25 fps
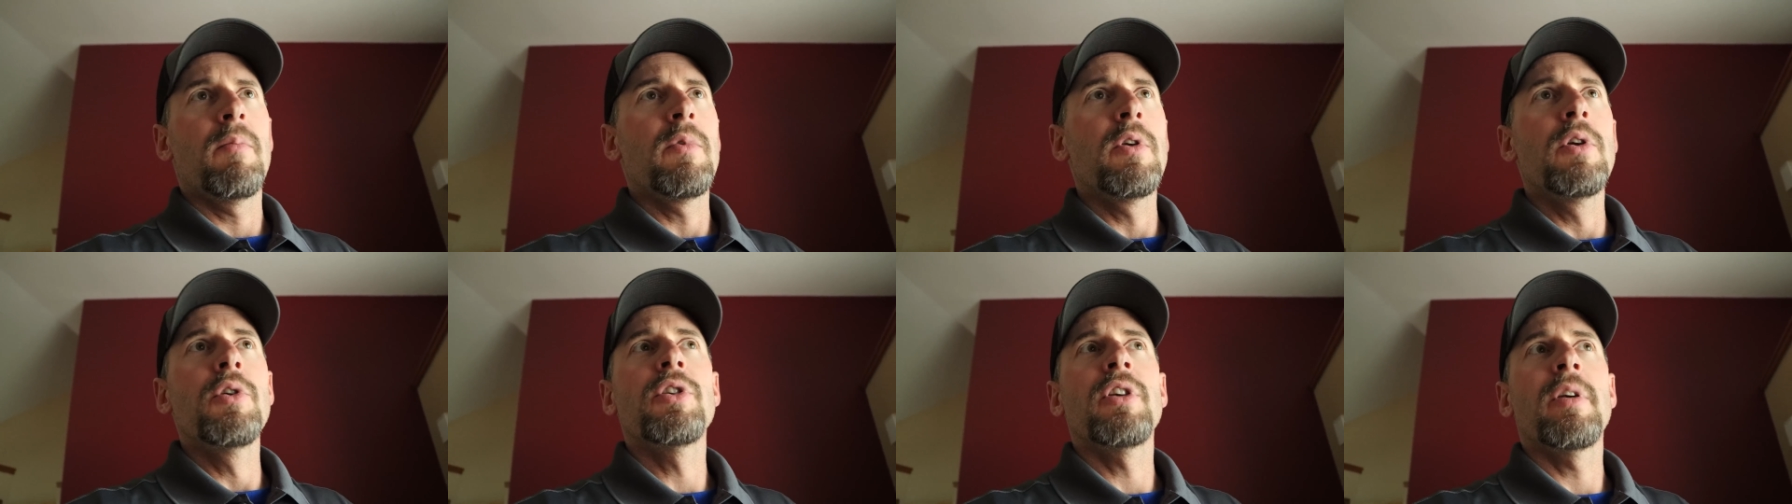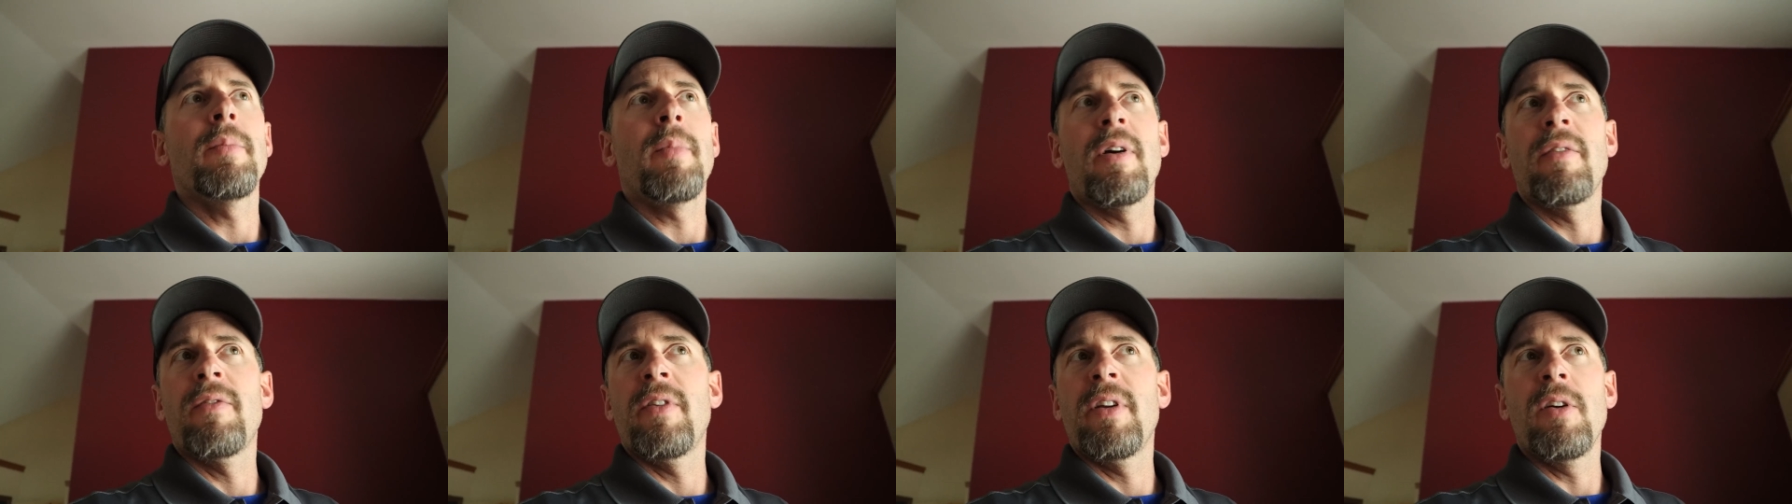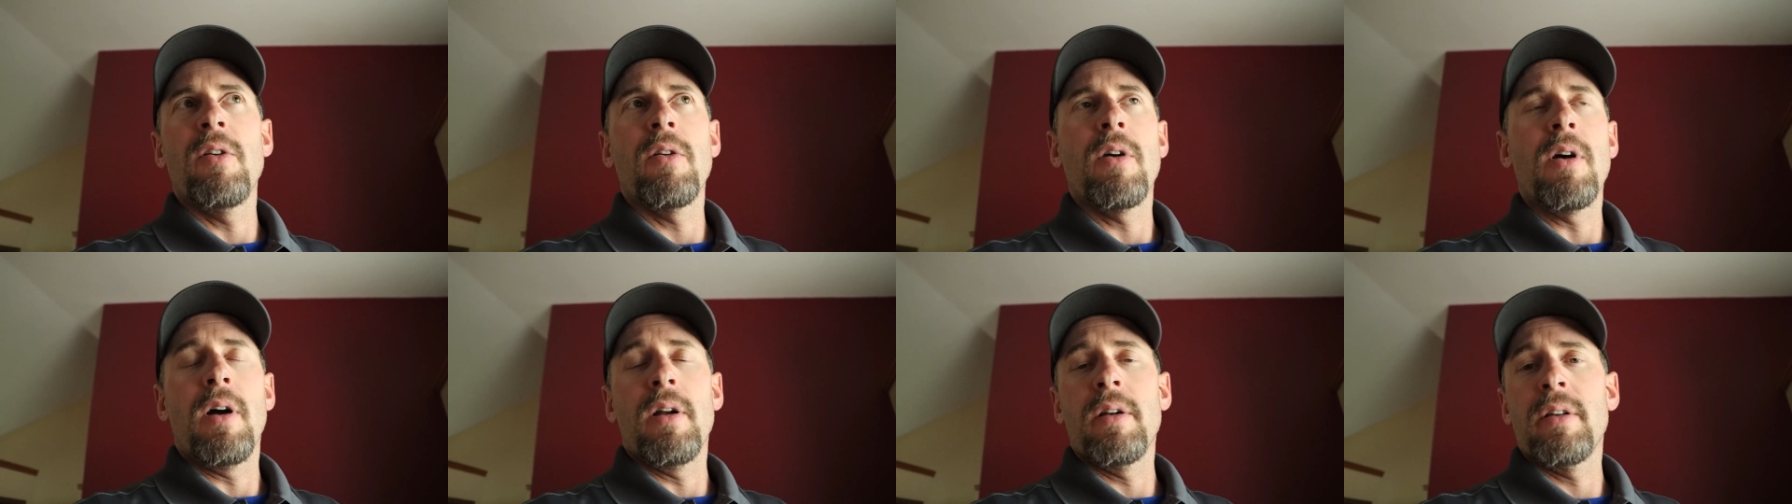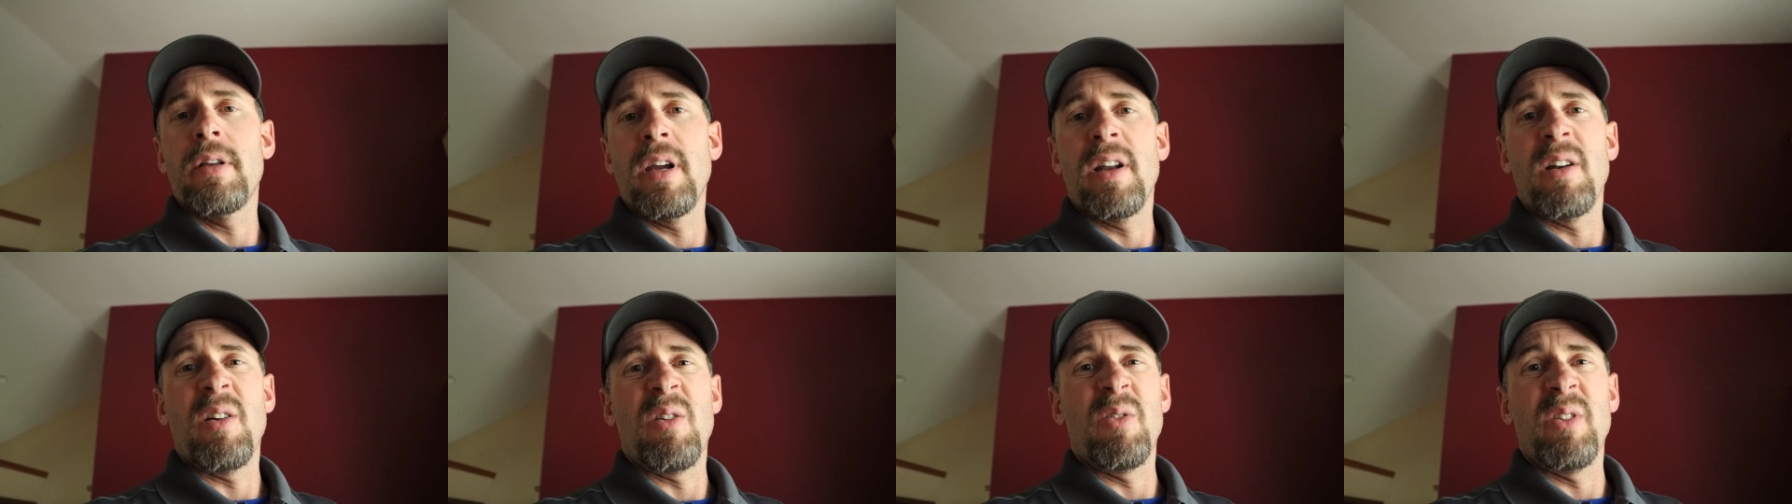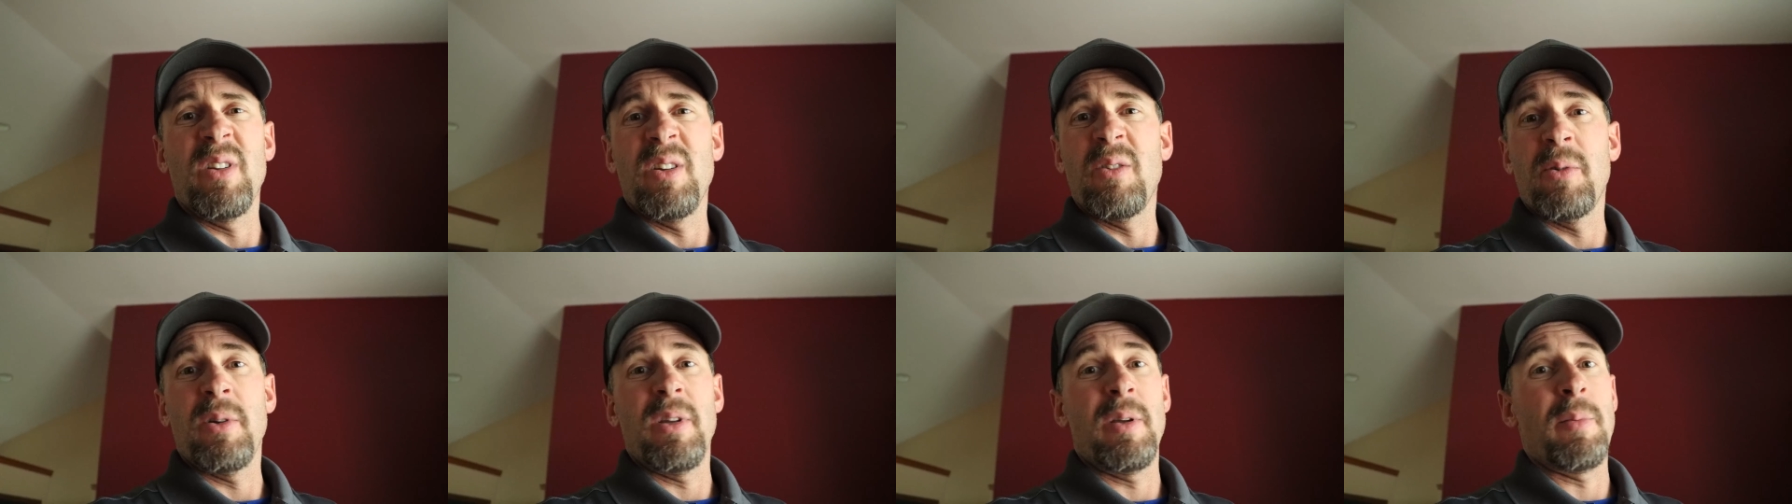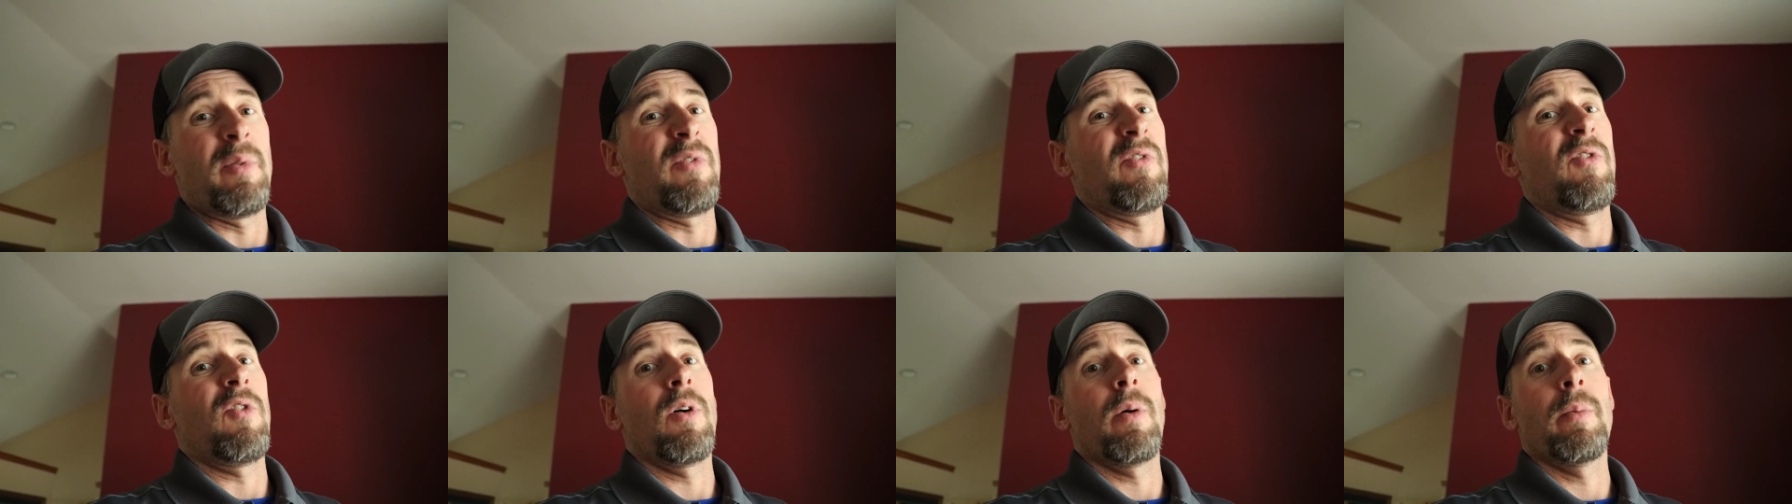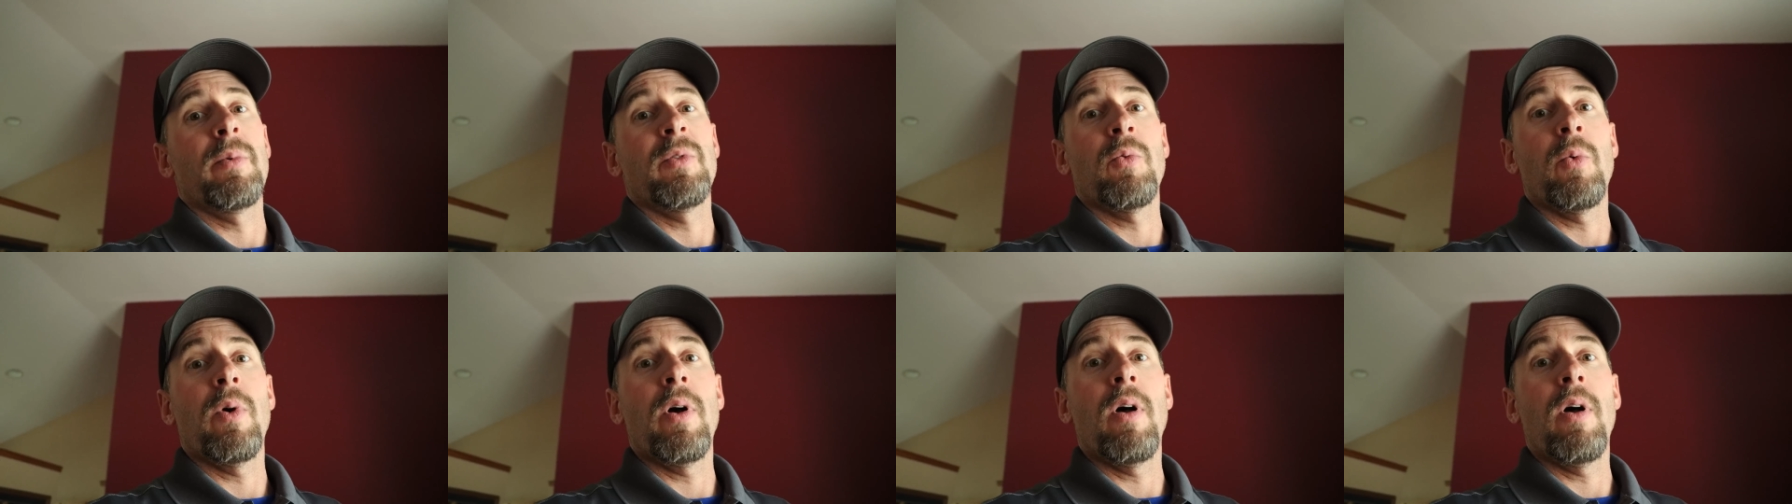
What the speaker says: usually my video content only really performs